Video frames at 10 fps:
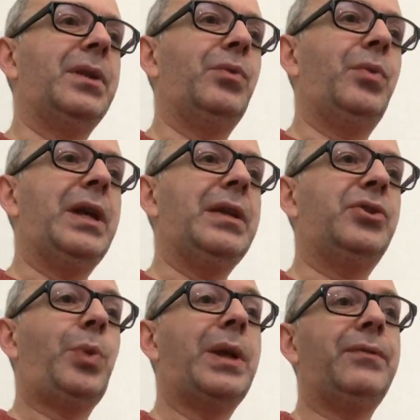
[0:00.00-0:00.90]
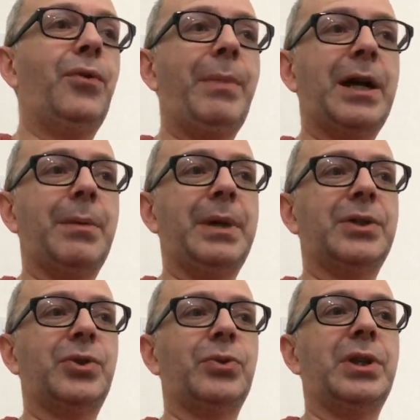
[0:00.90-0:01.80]
with 24
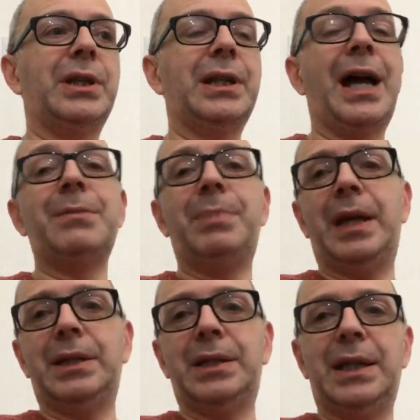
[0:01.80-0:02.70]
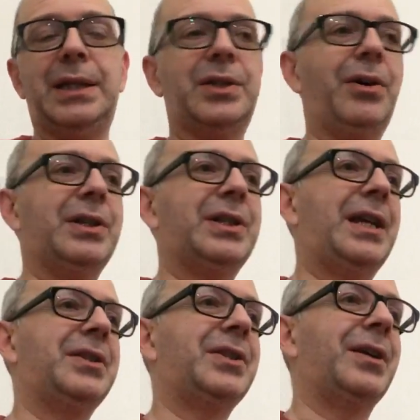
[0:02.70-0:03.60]
megapixels and an APS-C size
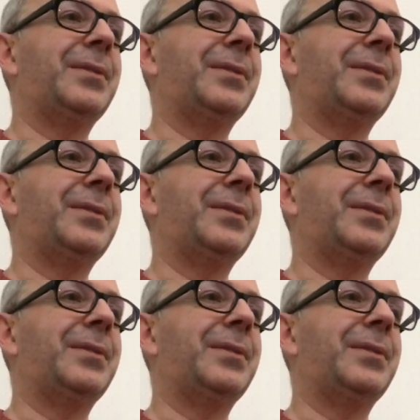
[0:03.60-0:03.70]
sensor.